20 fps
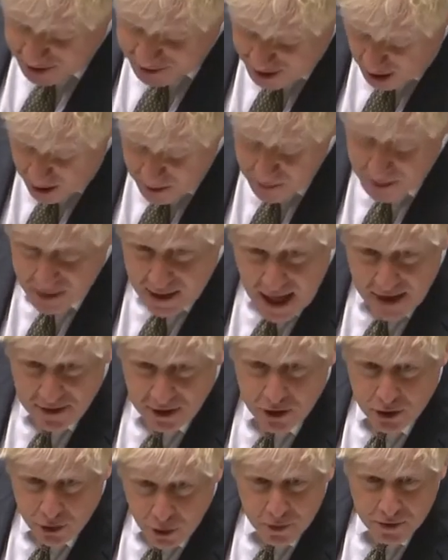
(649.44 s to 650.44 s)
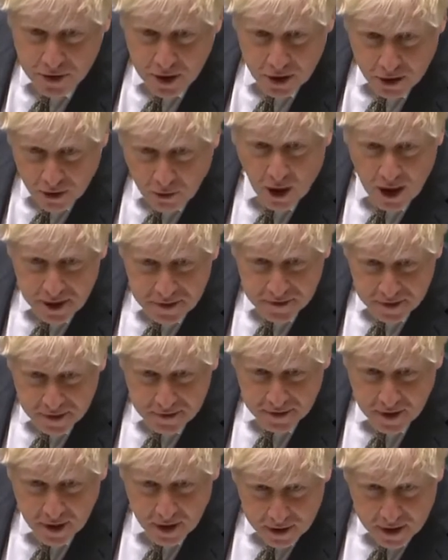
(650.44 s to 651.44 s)
"Don't let a good
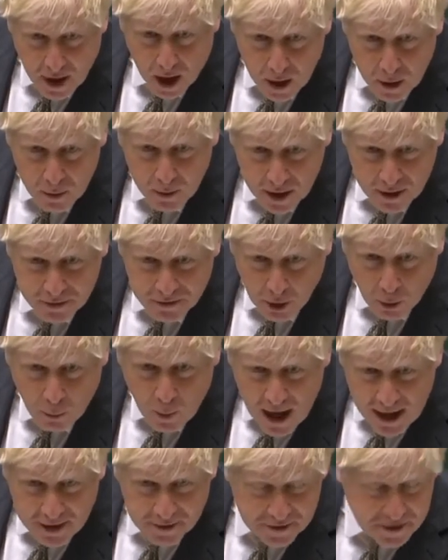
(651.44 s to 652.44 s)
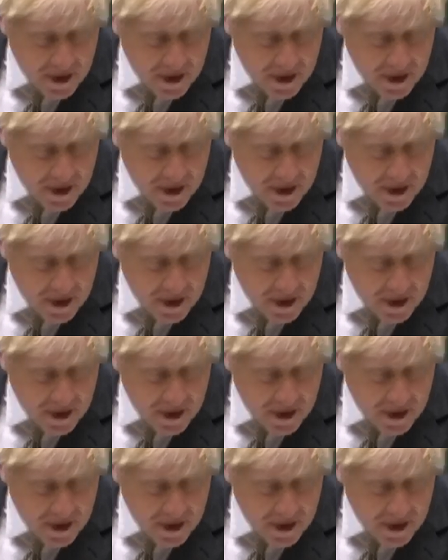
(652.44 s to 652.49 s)
crisis go to waste."